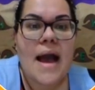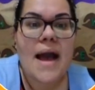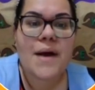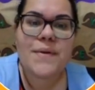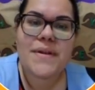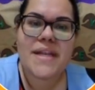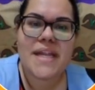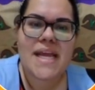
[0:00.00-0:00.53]

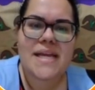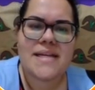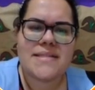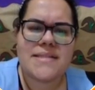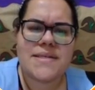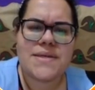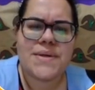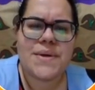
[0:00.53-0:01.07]
How
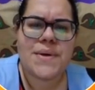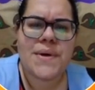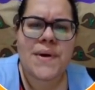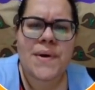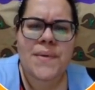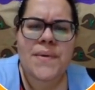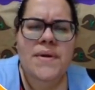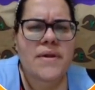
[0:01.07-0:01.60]
neat!
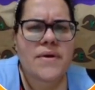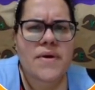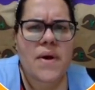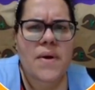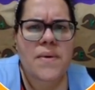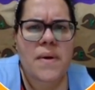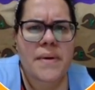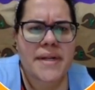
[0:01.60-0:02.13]
Will you
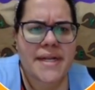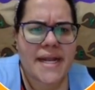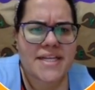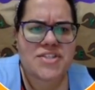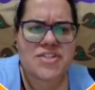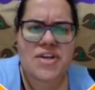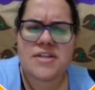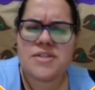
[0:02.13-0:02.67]
go on an
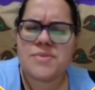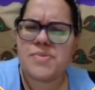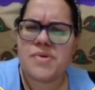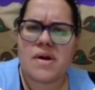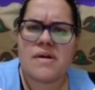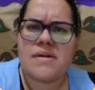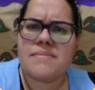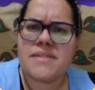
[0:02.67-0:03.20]
exchange
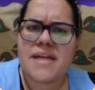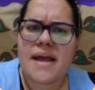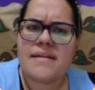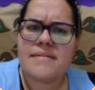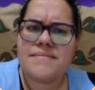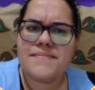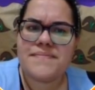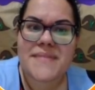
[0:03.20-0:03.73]
program
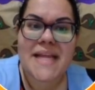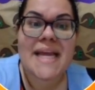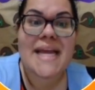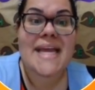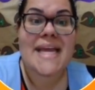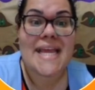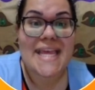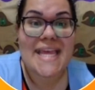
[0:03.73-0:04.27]
then?
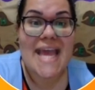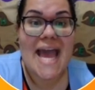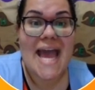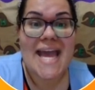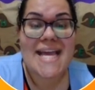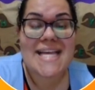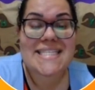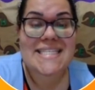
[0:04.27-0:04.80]

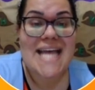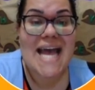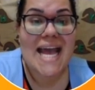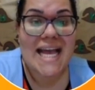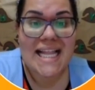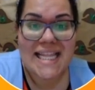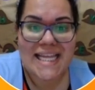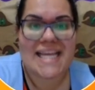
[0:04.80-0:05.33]
Yeah,
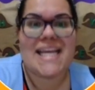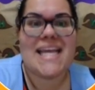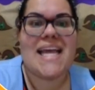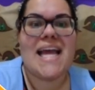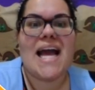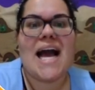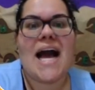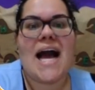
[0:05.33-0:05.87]
exactly.
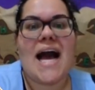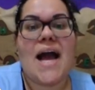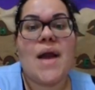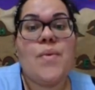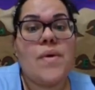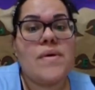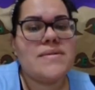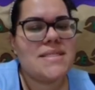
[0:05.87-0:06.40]
I
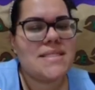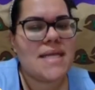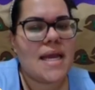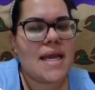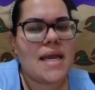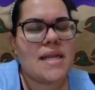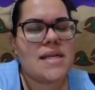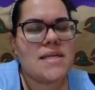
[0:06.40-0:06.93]
won't
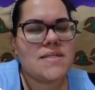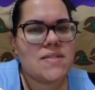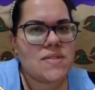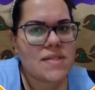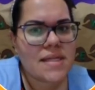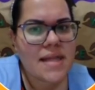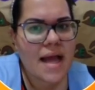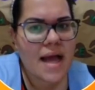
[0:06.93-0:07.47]
stay in a
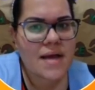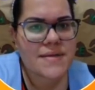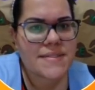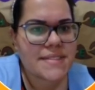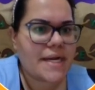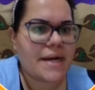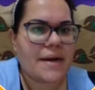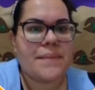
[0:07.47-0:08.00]
student
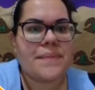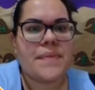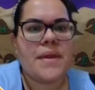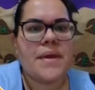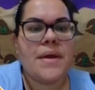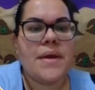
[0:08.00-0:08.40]
house there.